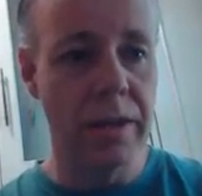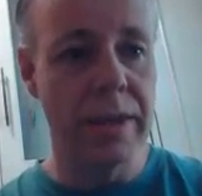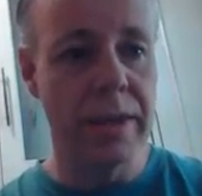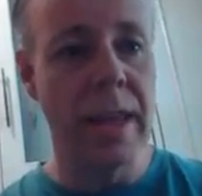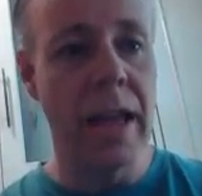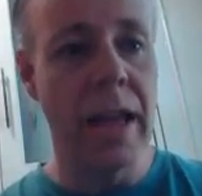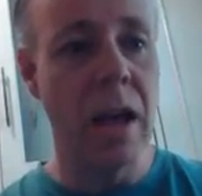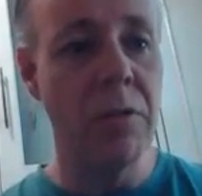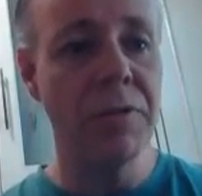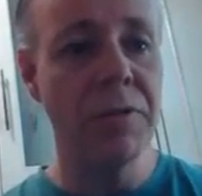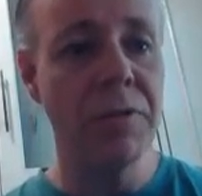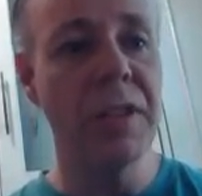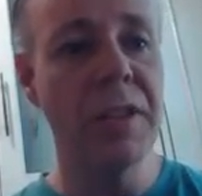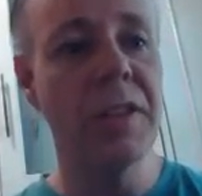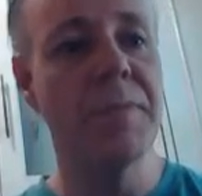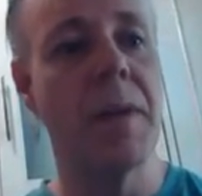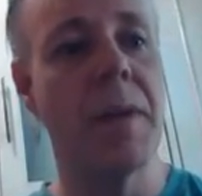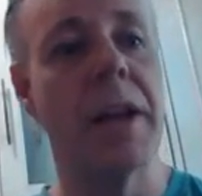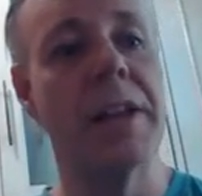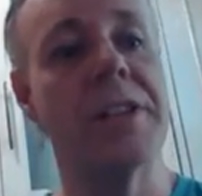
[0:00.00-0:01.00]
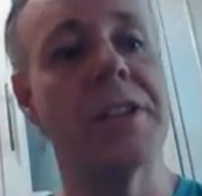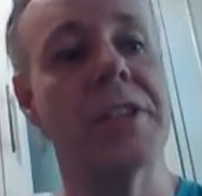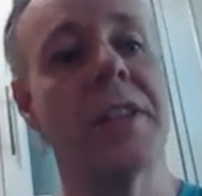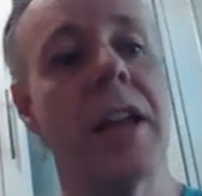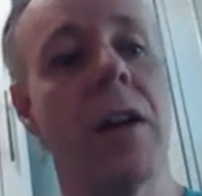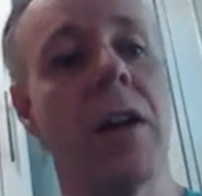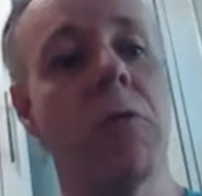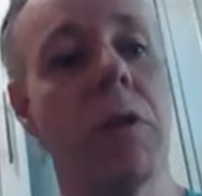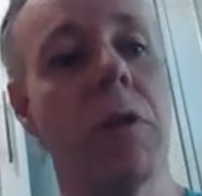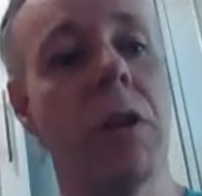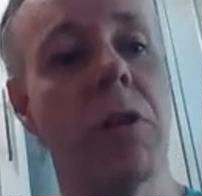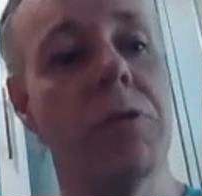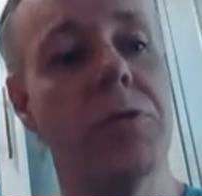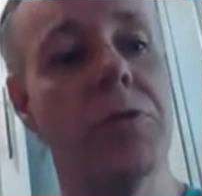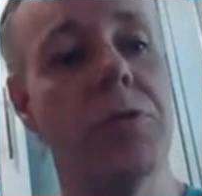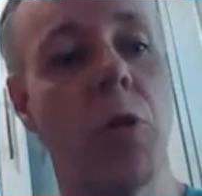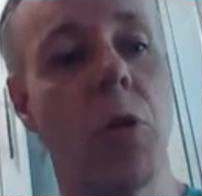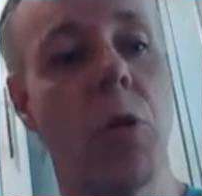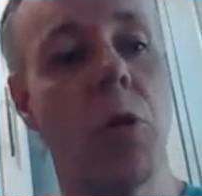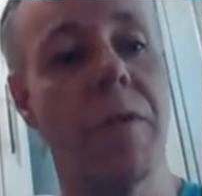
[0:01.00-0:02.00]
Nouns in Spanish. Now we're going
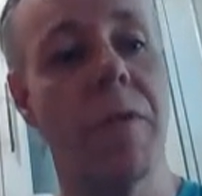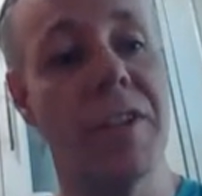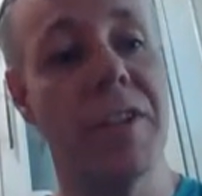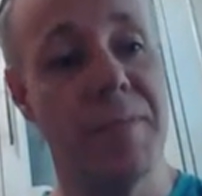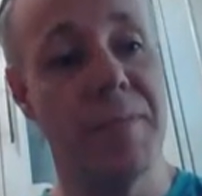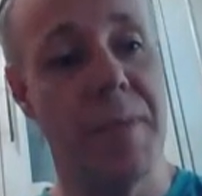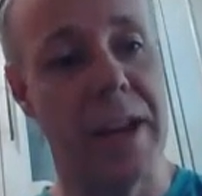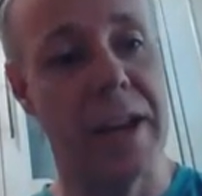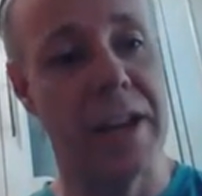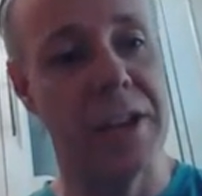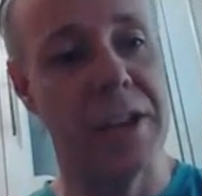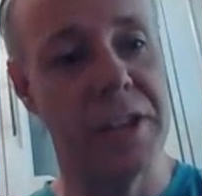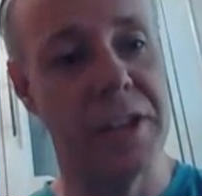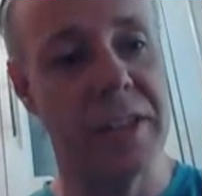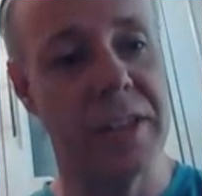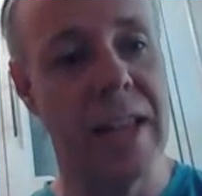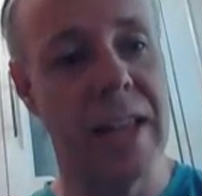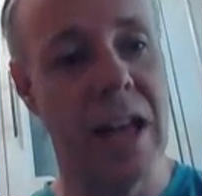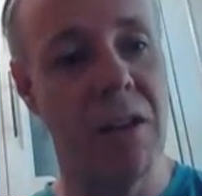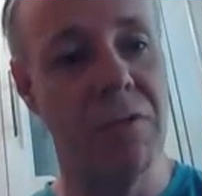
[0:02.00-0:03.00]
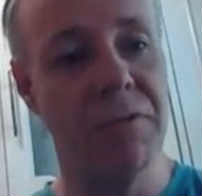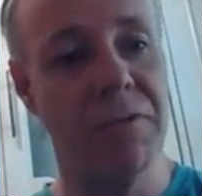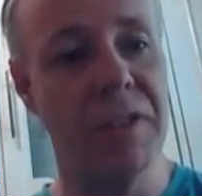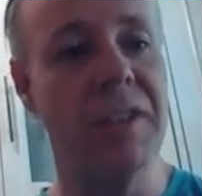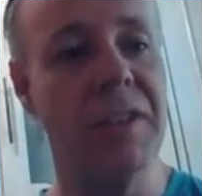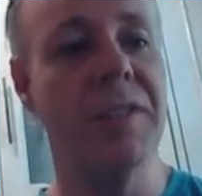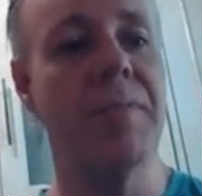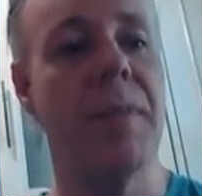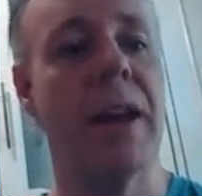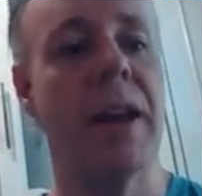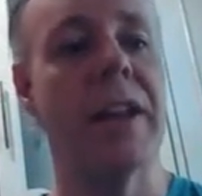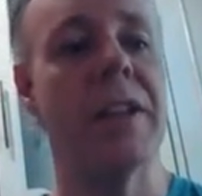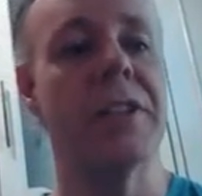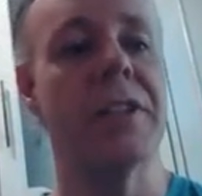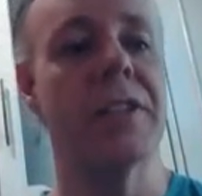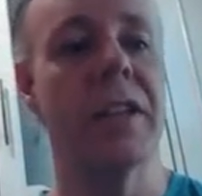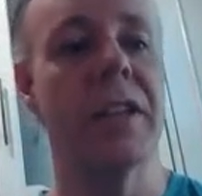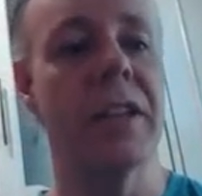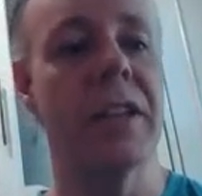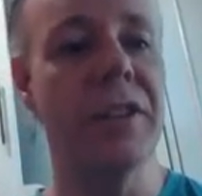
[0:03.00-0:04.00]
to cover Spanish. Nouns in
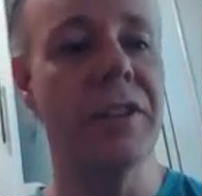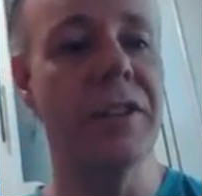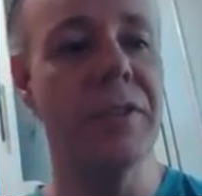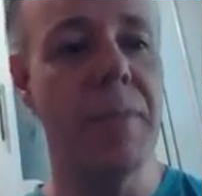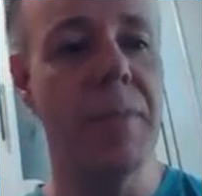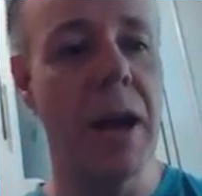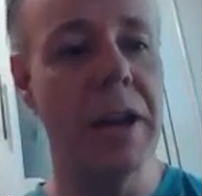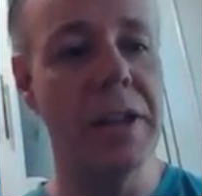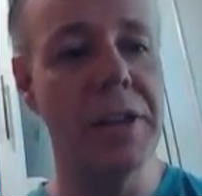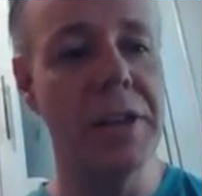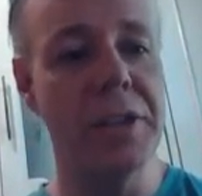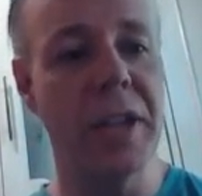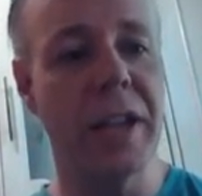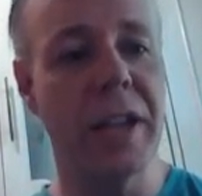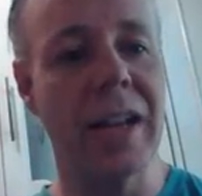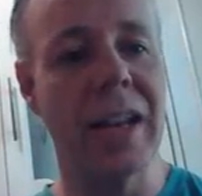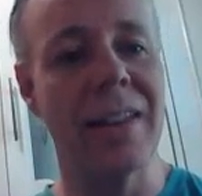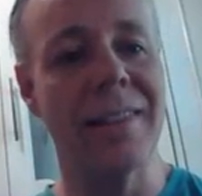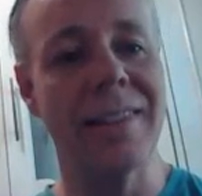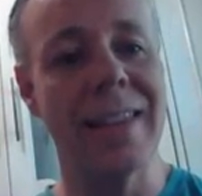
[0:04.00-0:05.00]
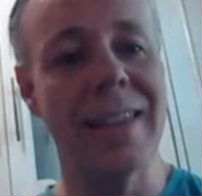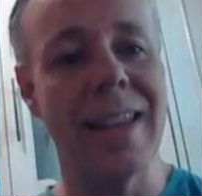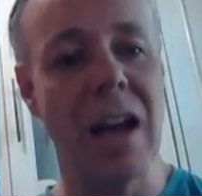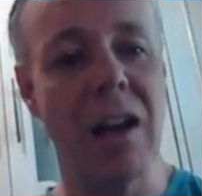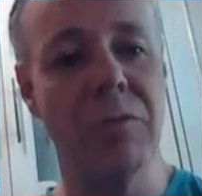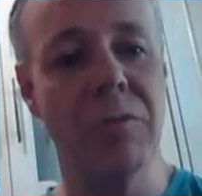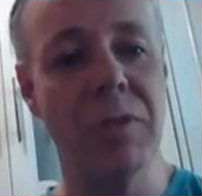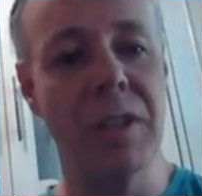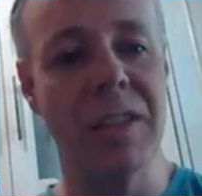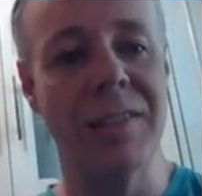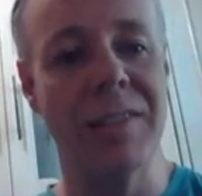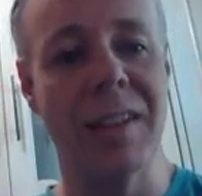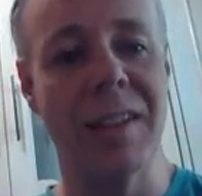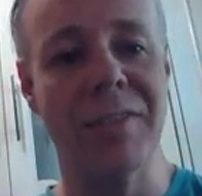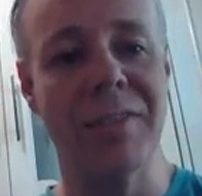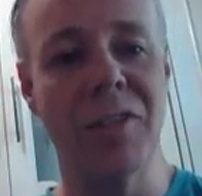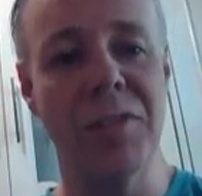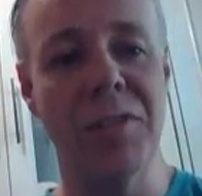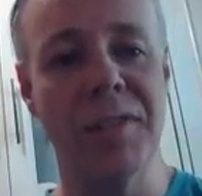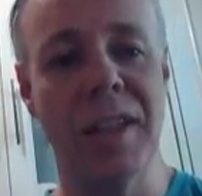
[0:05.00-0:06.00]
Spanish. In Spanish, the class noun is
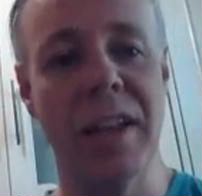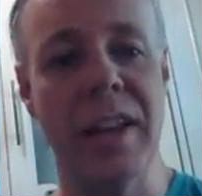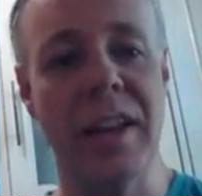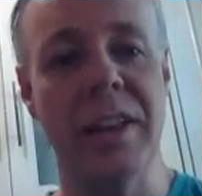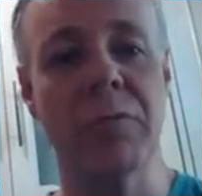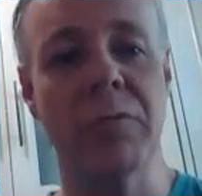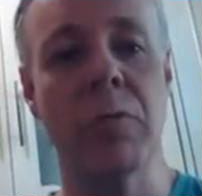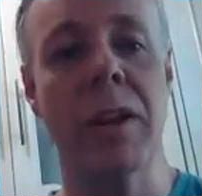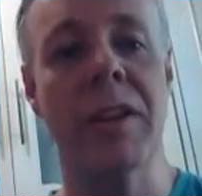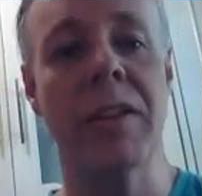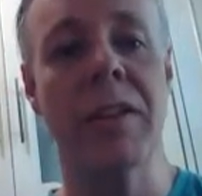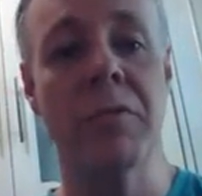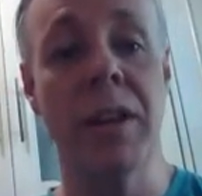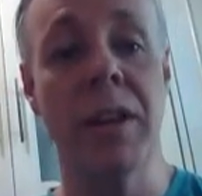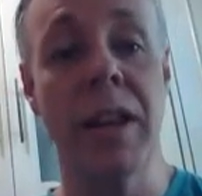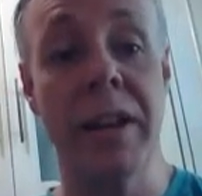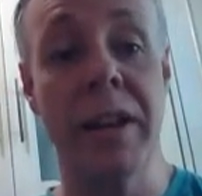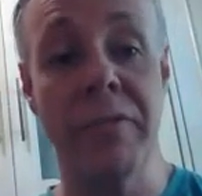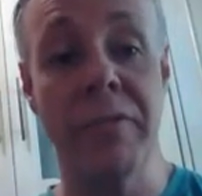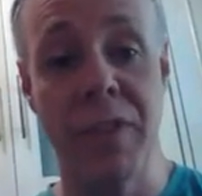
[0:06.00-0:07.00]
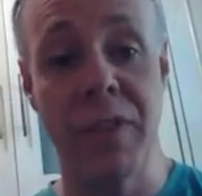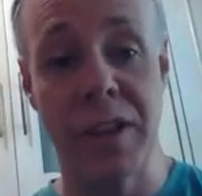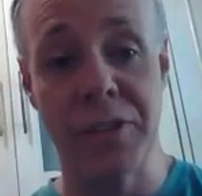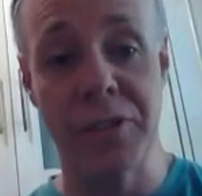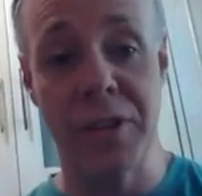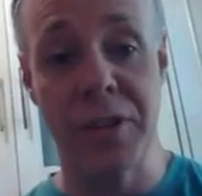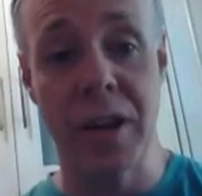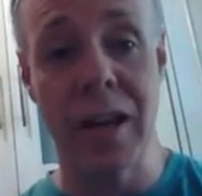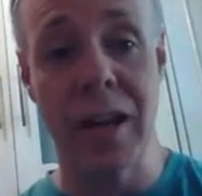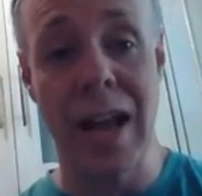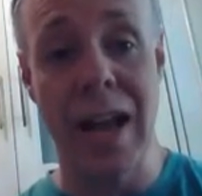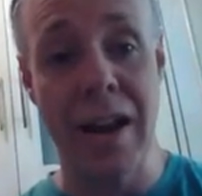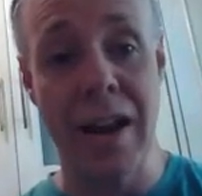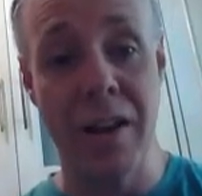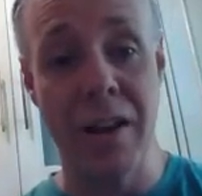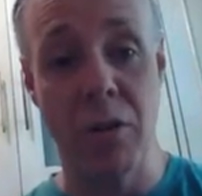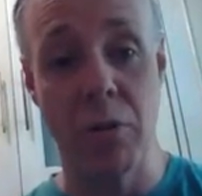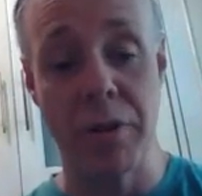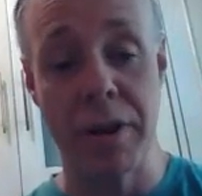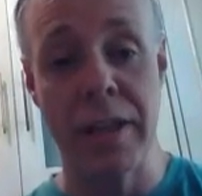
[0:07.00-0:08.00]
associated with an inflectional
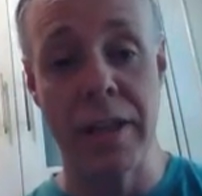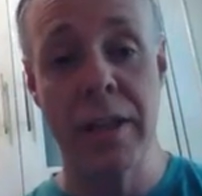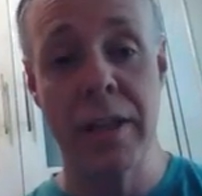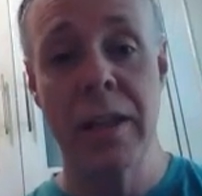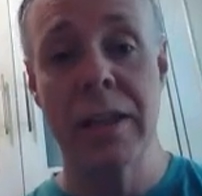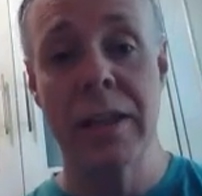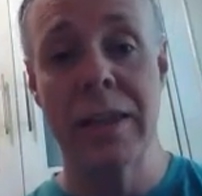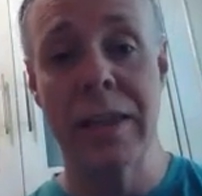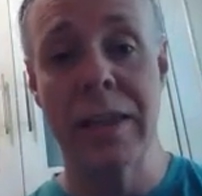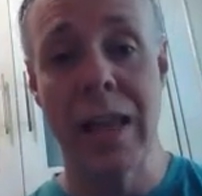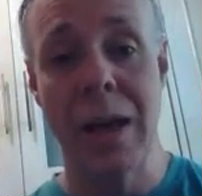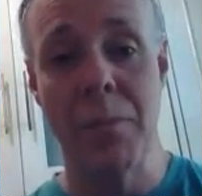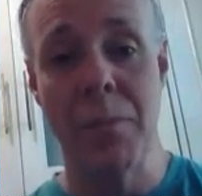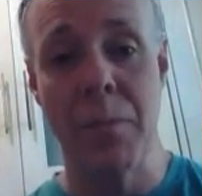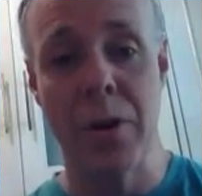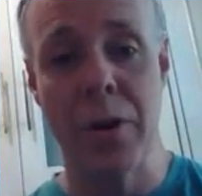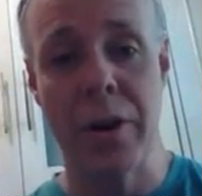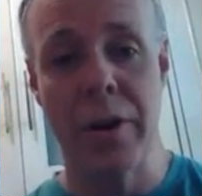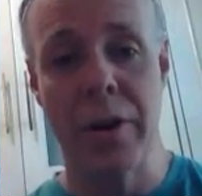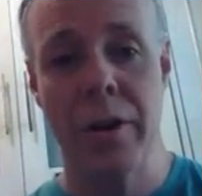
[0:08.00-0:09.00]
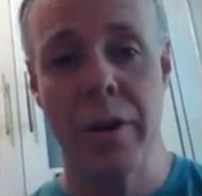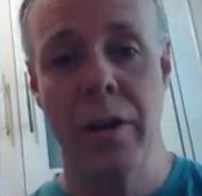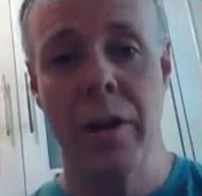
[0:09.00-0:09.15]
category, number.